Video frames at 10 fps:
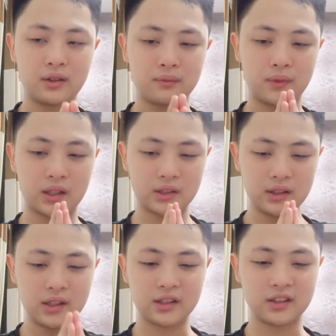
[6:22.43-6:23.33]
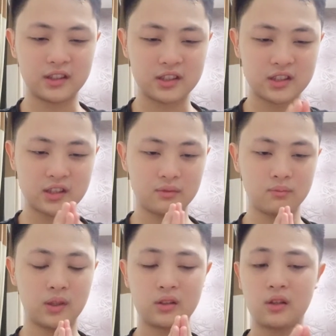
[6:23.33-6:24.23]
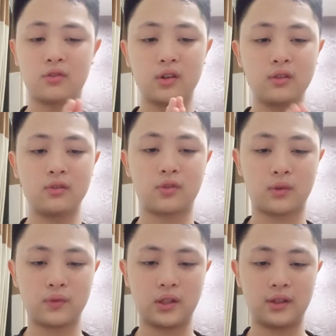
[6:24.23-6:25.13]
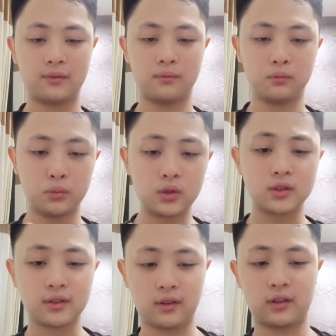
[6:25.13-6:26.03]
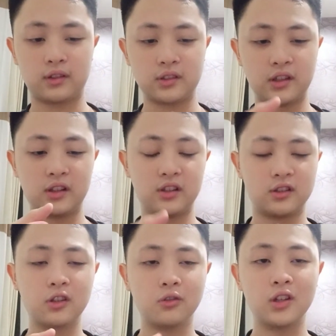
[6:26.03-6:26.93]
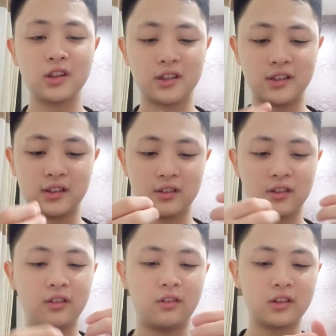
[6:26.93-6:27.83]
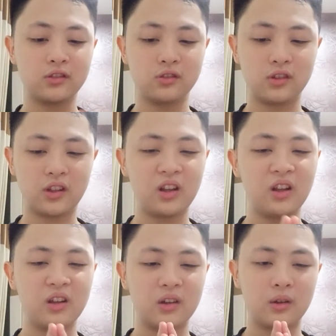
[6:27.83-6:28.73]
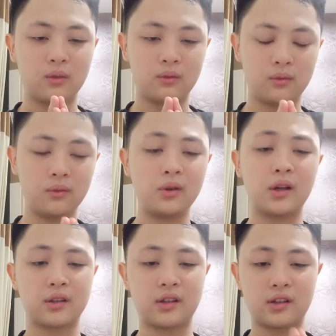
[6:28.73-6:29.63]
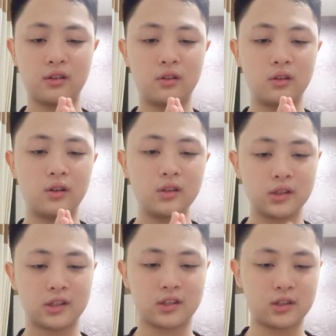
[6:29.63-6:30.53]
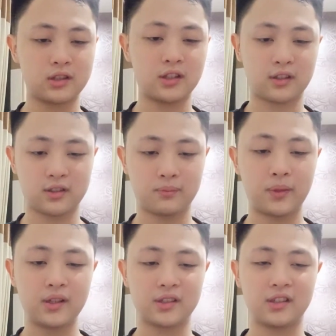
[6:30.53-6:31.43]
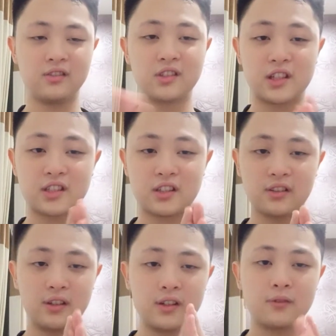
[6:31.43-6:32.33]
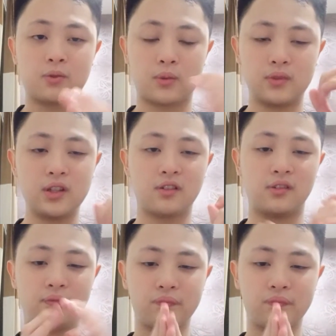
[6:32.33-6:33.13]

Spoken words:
but then it's better for you from the books, like the legit one, the one where there's all the just Japanese and you just learn it from zero,